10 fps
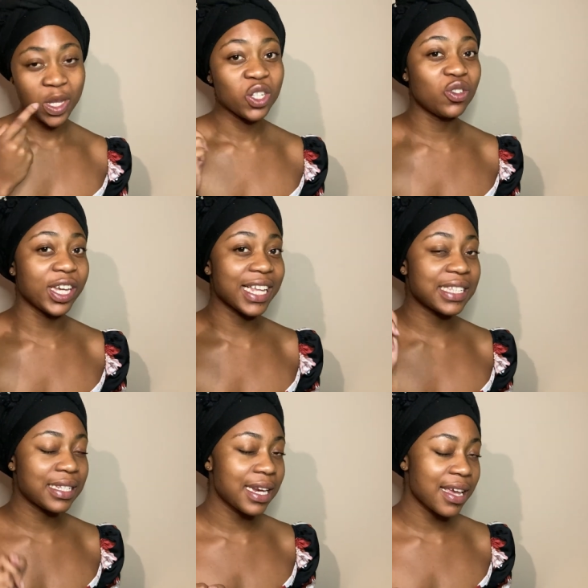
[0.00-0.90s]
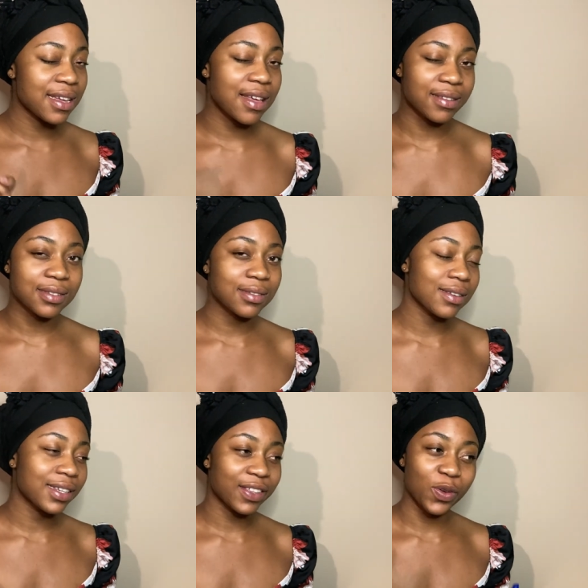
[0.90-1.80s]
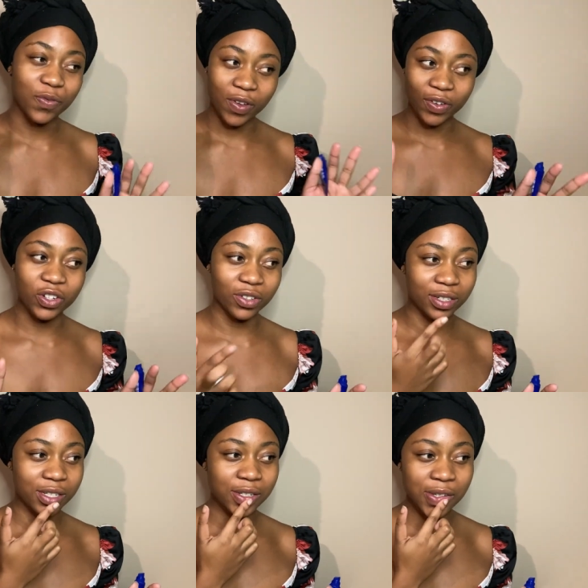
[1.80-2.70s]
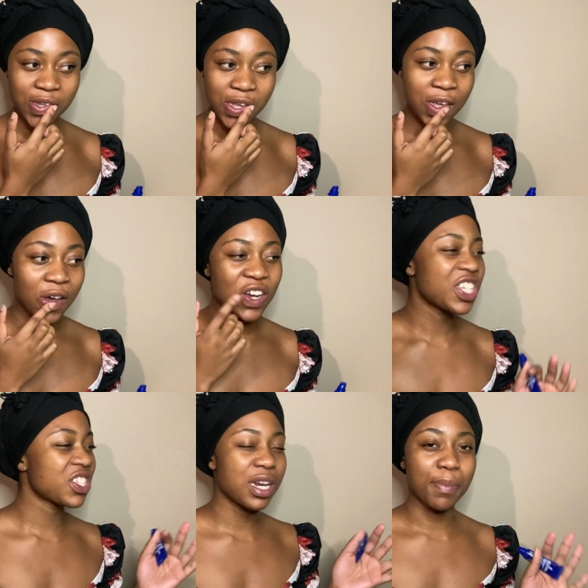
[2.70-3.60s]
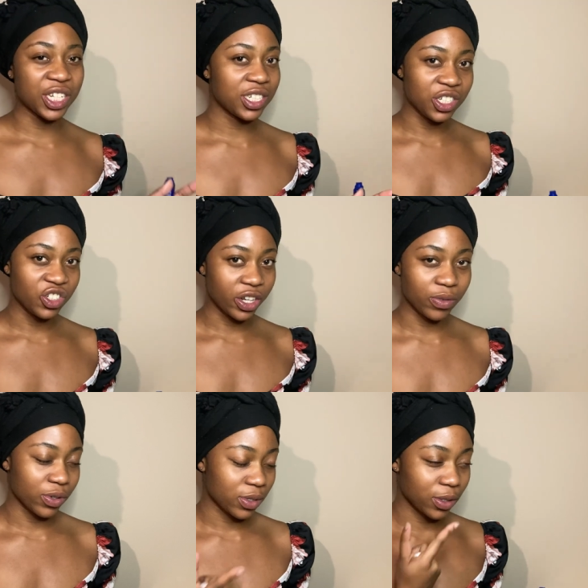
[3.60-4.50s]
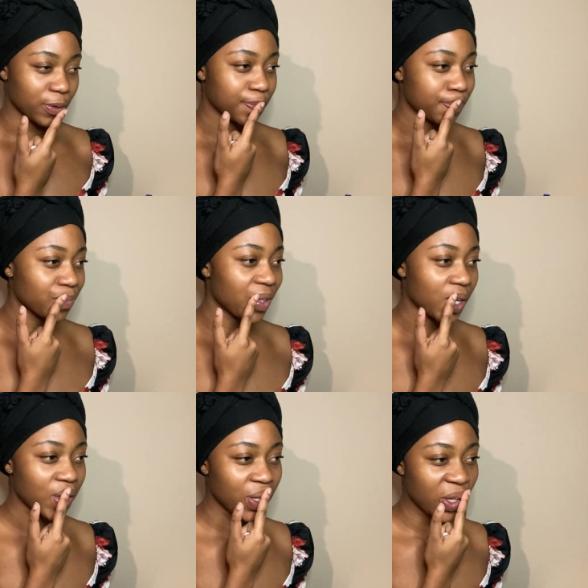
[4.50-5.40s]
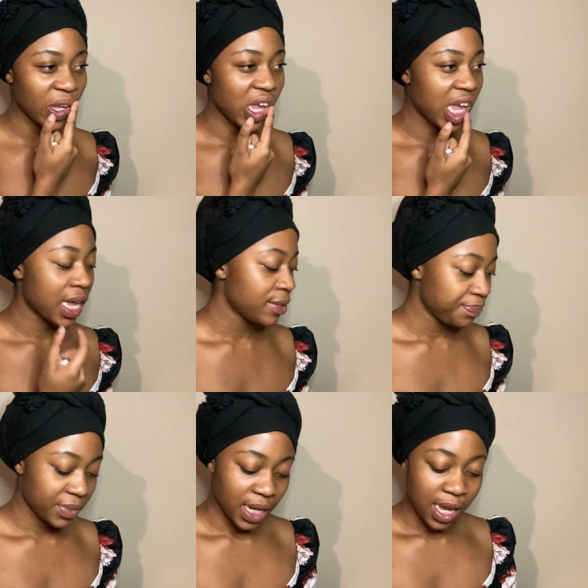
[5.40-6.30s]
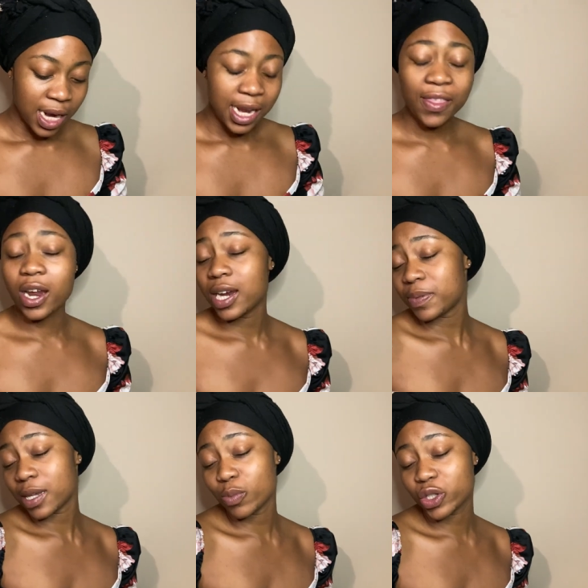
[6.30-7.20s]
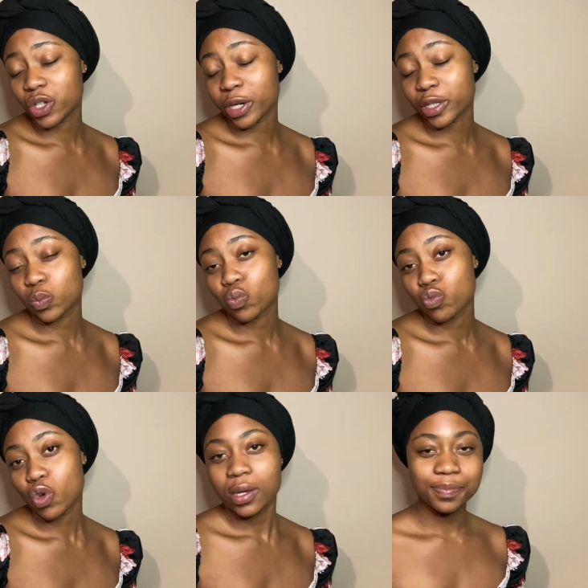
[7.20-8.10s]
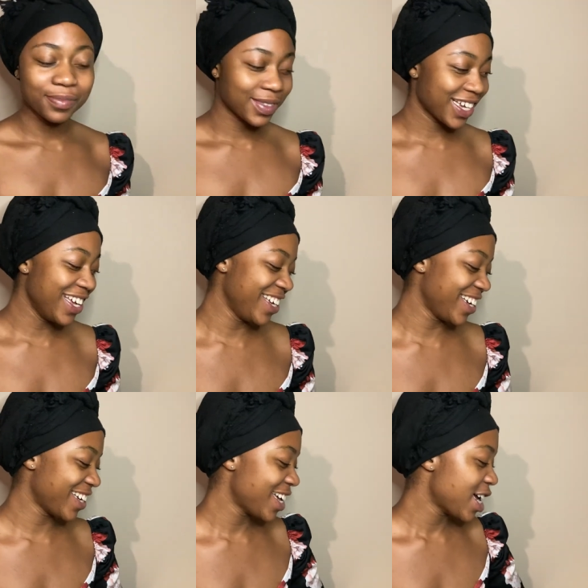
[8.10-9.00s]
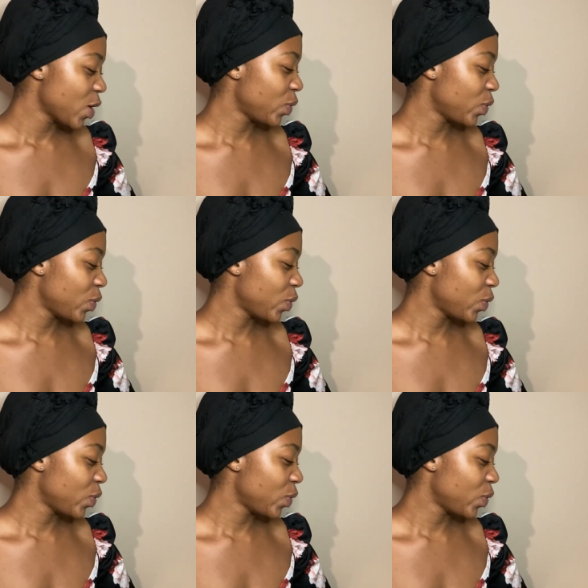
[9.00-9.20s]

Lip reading: to get slayed and slicked with $500, or just on a budget in general. So yeah, now that our lips are moisturized, we're